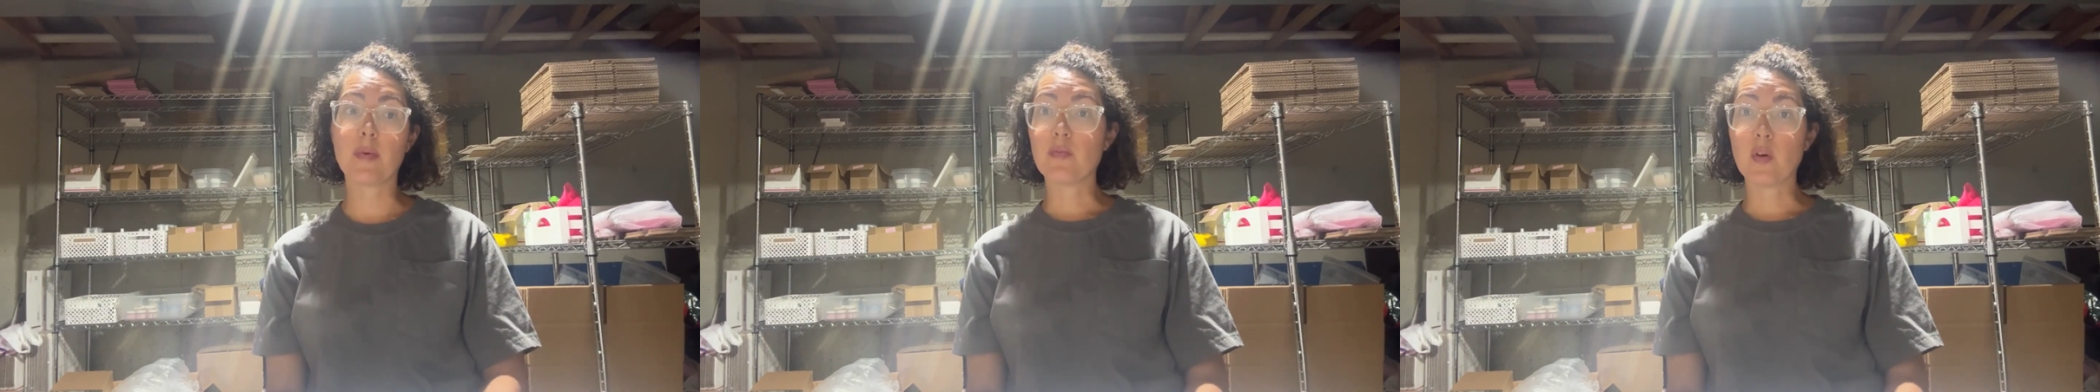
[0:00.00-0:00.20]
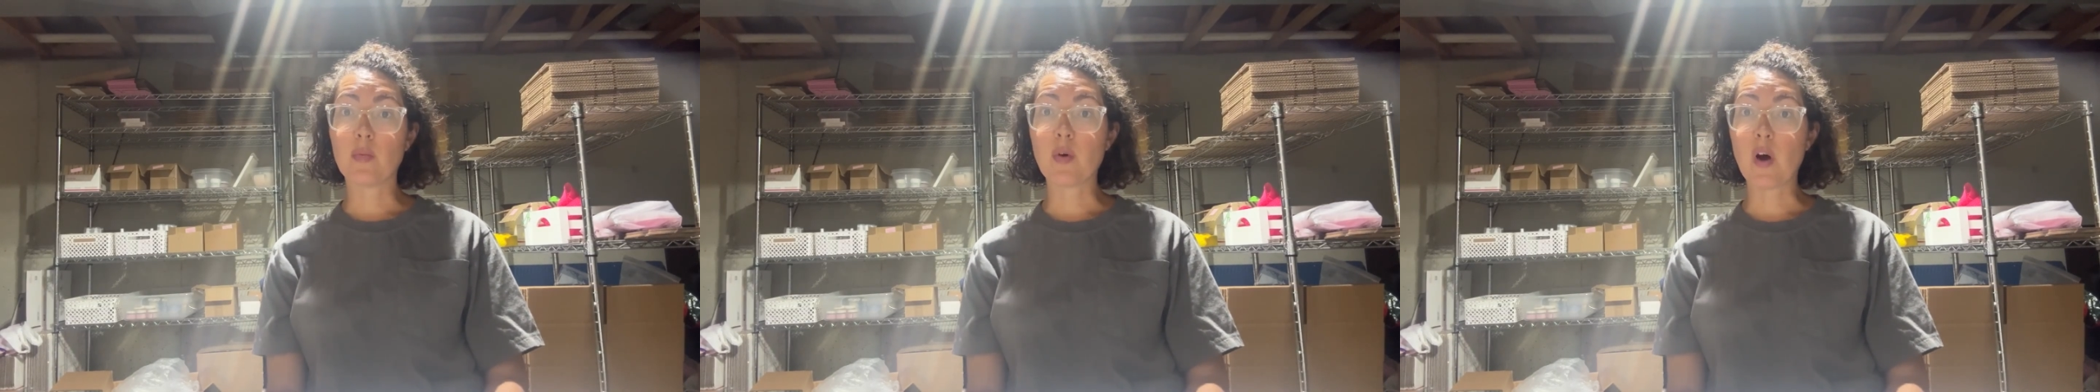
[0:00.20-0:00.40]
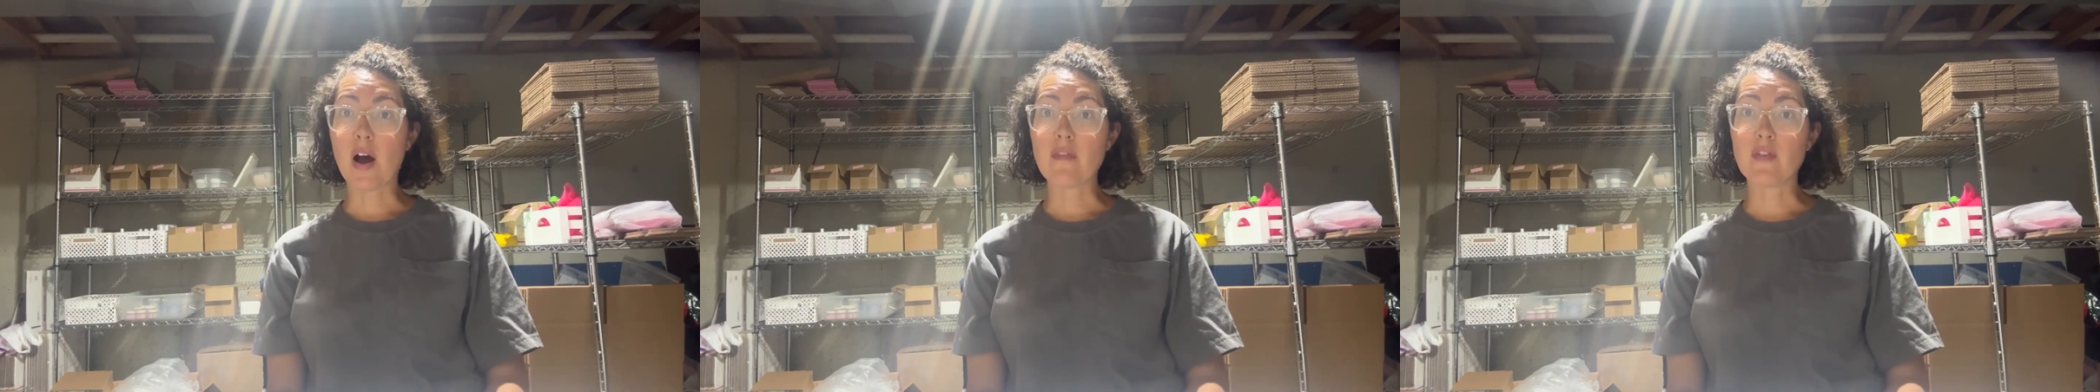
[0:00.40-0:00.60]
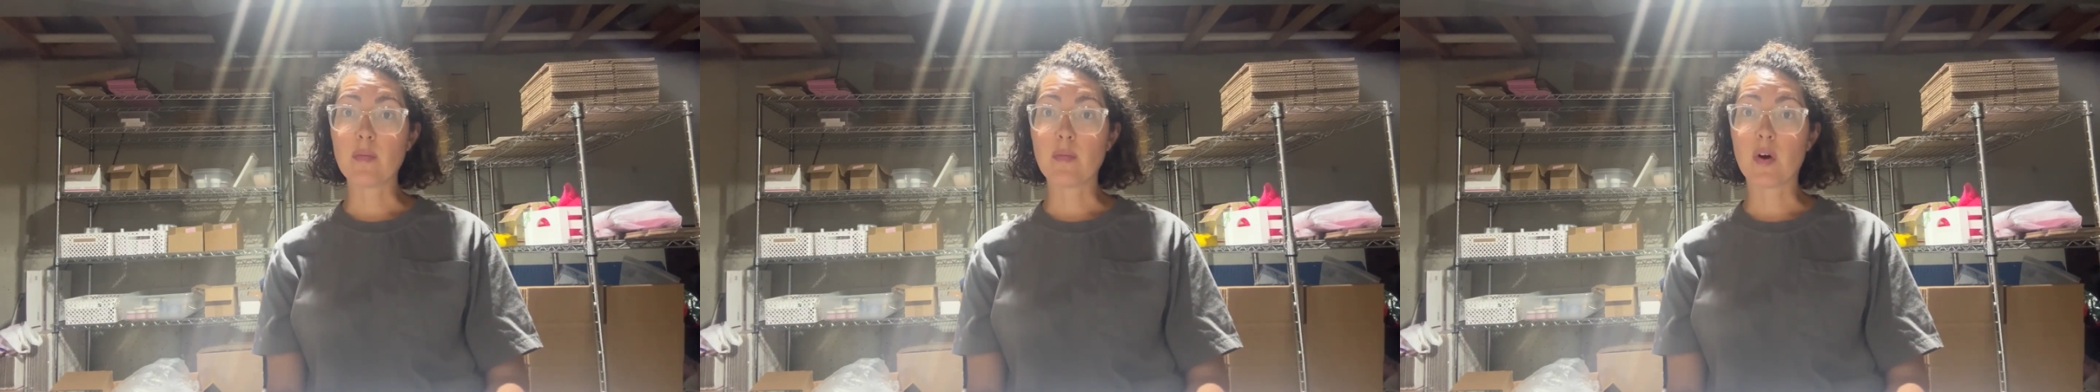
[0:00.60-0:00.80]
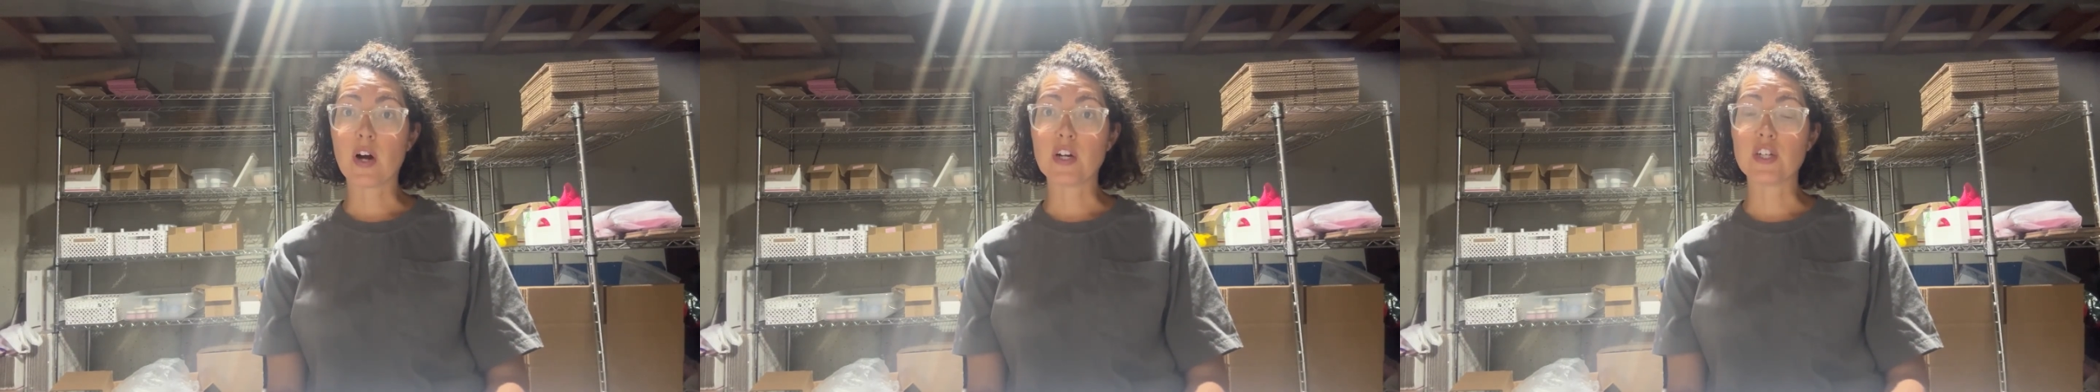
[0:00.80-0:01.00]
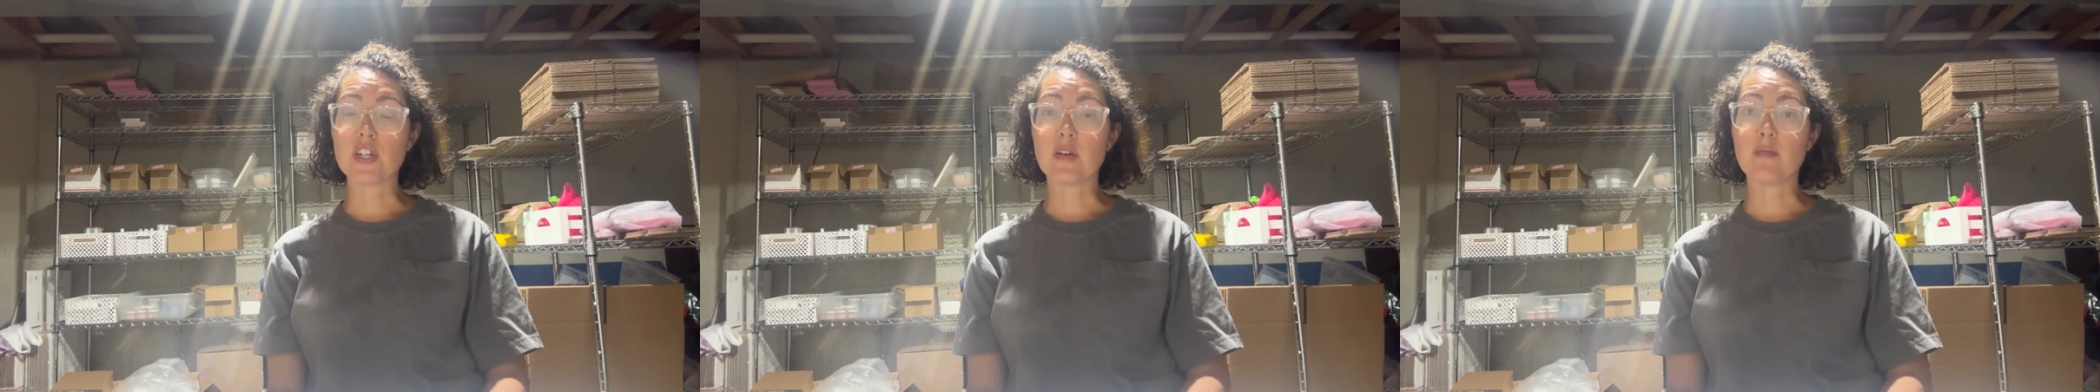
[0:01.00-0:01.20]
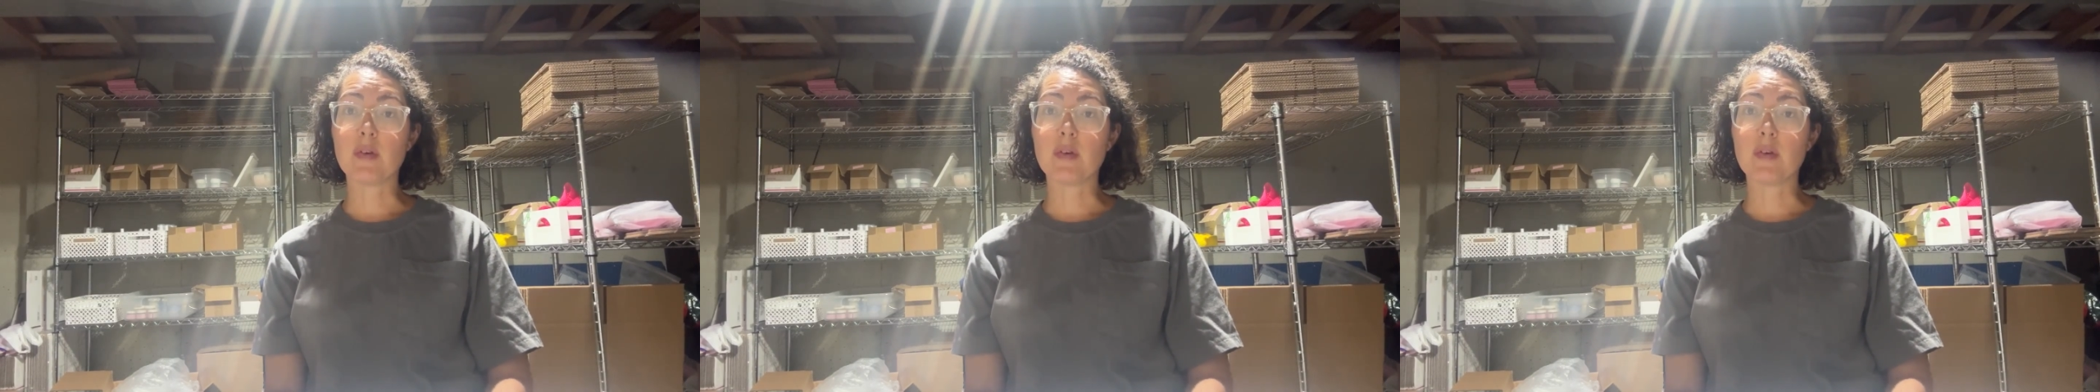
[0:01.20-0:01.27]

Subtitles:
your profit margin,